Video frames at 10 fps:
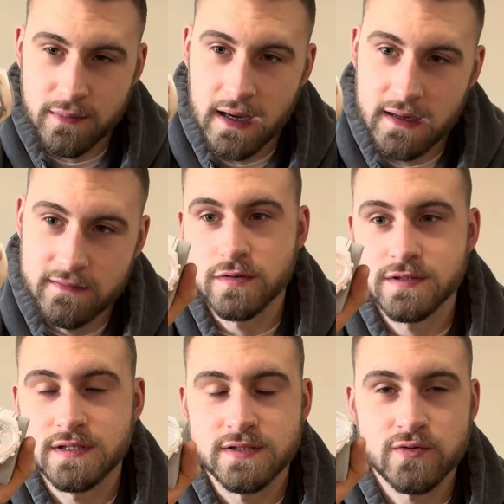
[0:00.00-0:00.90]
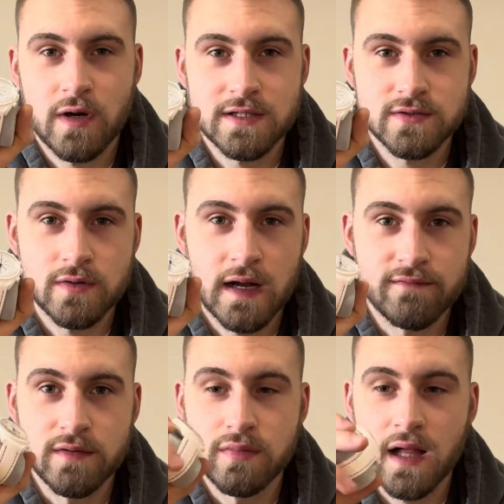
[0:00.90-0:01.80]
I had ever seen a Swatch store
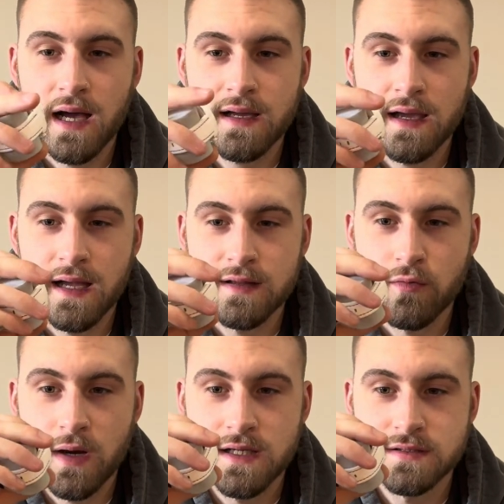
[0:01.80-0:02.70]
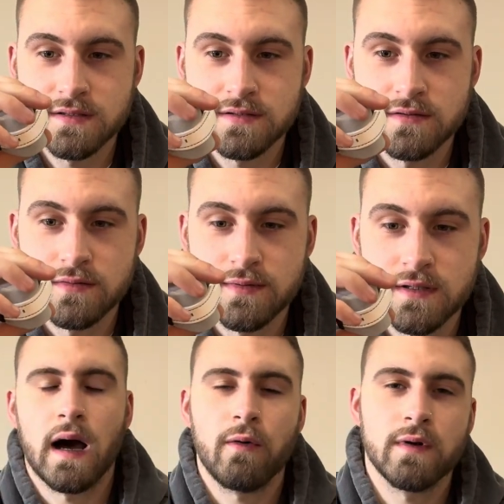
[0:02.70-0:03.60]
have the black and the white
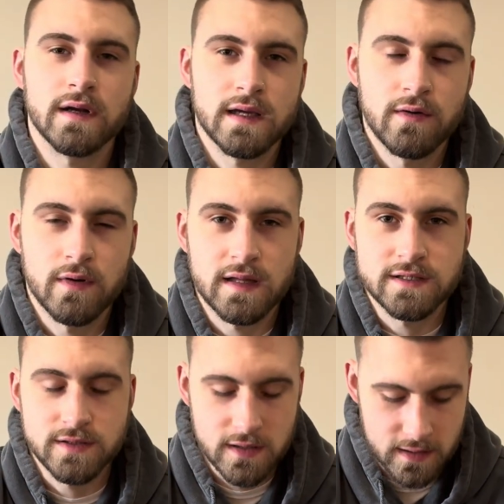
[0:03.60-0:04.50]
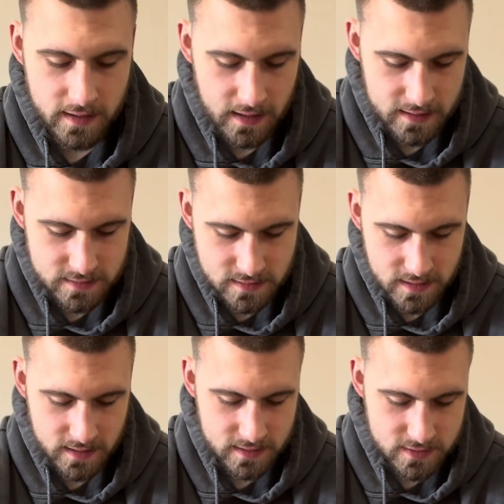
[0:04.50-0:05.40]
Snoopy. I wanted to get one that you couldn't get at just any